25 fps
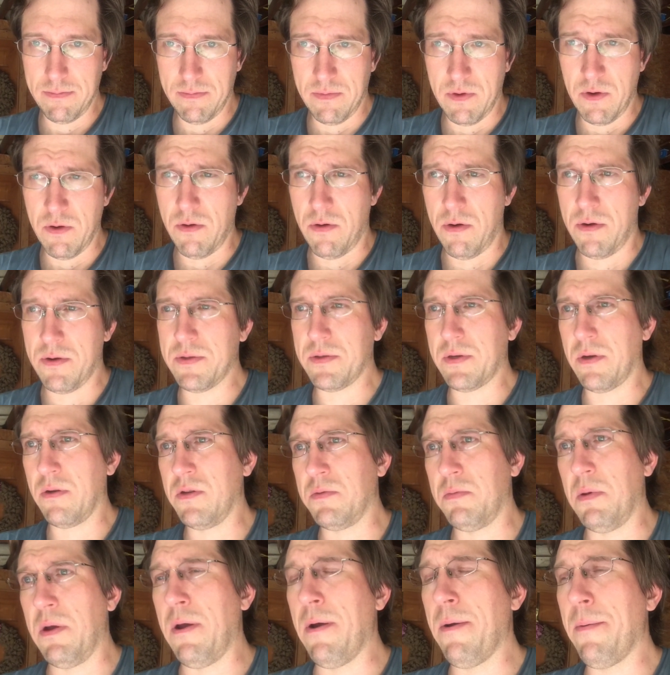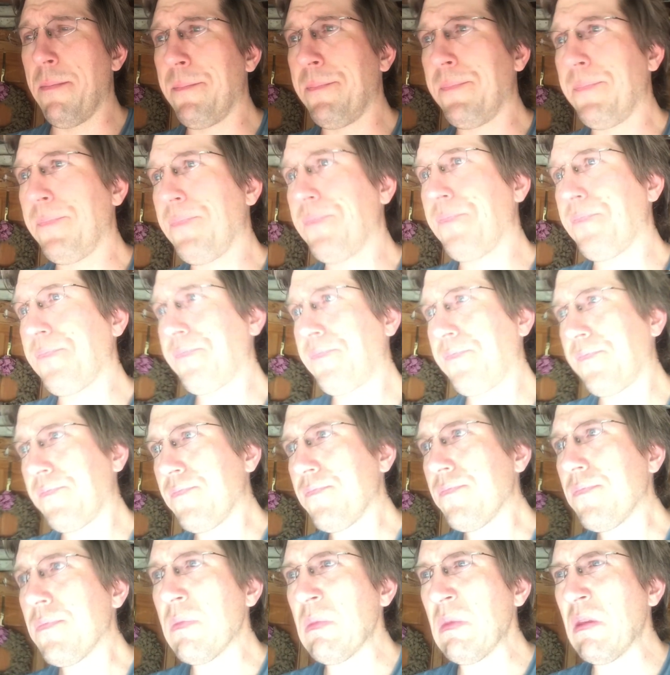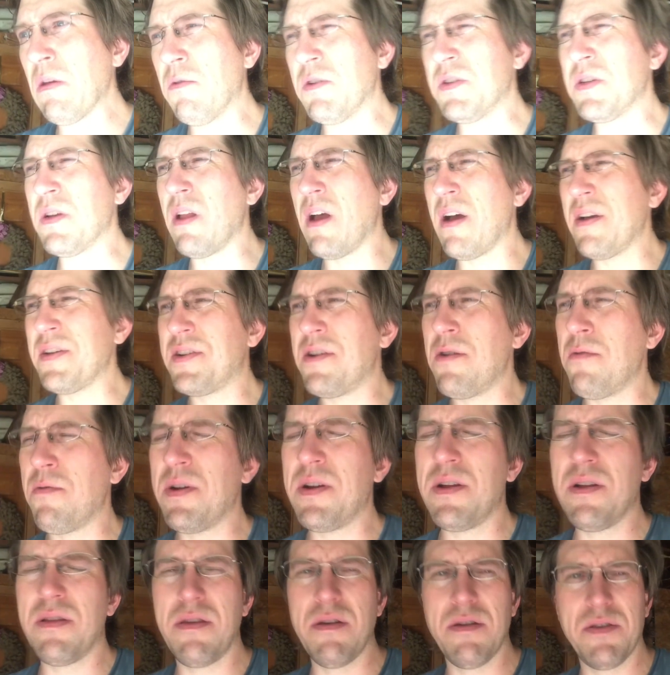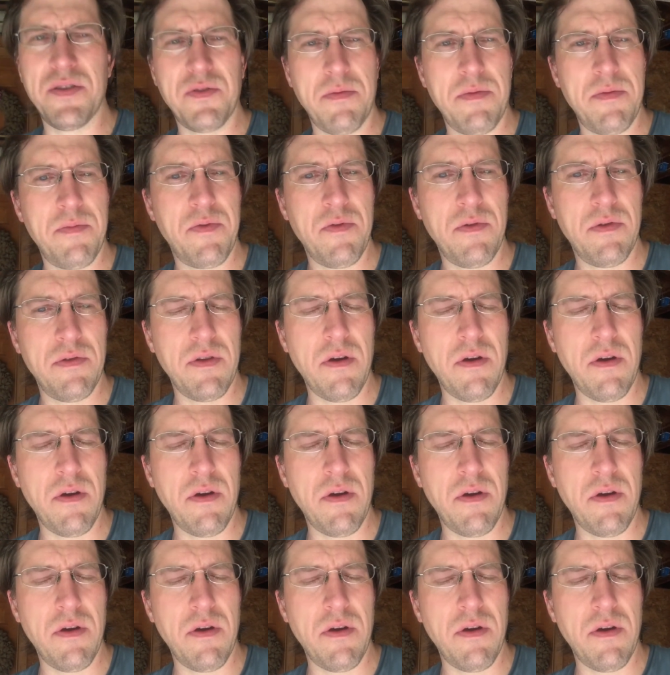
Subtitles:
Oh, excuse me. Was it last year we did the swimming pool?